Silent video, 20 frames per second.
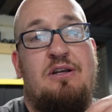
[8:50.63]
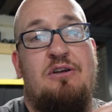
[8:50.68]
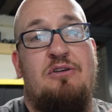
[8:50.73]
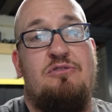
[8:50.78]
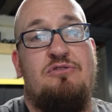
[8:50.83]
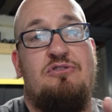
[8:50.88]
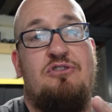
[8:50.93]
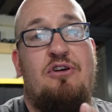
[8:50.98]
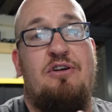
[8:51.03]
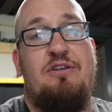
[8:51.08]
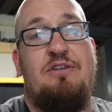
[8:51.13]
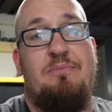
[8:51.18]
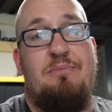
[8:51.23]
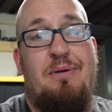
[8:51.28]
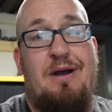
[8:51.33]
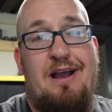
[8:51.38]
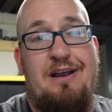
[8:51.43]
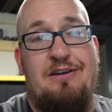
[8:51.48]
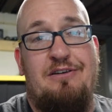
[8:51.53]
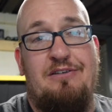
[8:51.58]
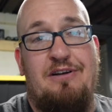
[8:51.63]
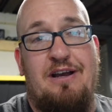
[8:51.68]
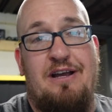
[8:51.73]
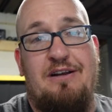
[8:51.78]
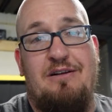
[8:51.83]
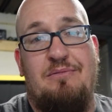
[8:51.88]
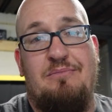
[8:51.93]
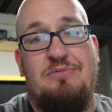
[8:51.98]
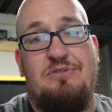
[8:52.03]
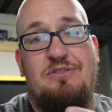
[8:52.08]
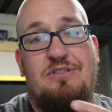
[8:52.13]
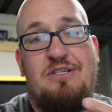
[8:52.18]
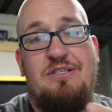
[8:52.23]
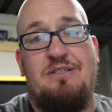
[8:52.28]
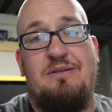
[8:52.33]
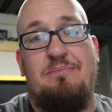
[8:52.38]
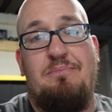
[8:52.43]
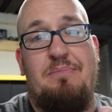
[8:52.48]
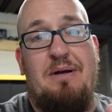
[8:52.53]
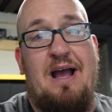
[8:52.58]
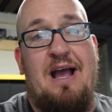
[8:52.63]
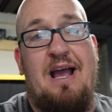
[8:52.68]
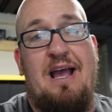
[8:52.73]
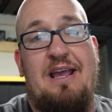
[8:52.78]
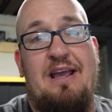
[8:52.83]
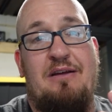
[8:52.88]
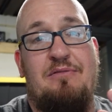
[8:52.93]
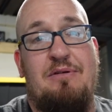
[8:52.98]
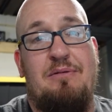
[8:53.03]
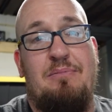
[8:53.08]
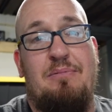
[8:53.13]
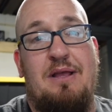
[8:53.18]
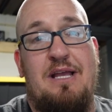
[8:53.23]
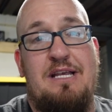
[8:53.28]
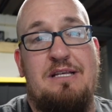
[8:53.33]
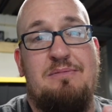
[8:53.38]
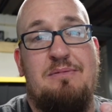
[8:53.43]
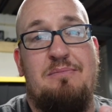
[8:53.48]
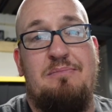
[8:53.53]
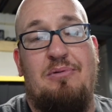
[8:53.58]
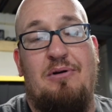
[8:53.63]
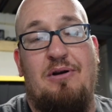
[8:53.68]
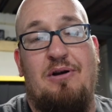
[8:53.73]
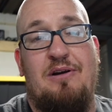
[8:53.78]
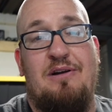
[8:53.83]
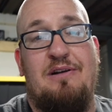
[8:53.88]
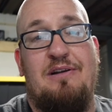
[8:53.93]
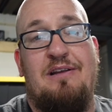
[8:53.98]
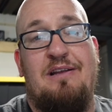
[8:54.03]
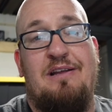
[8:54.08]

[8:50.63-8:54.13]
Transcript: who's going to buy your item just to buy a replacement part.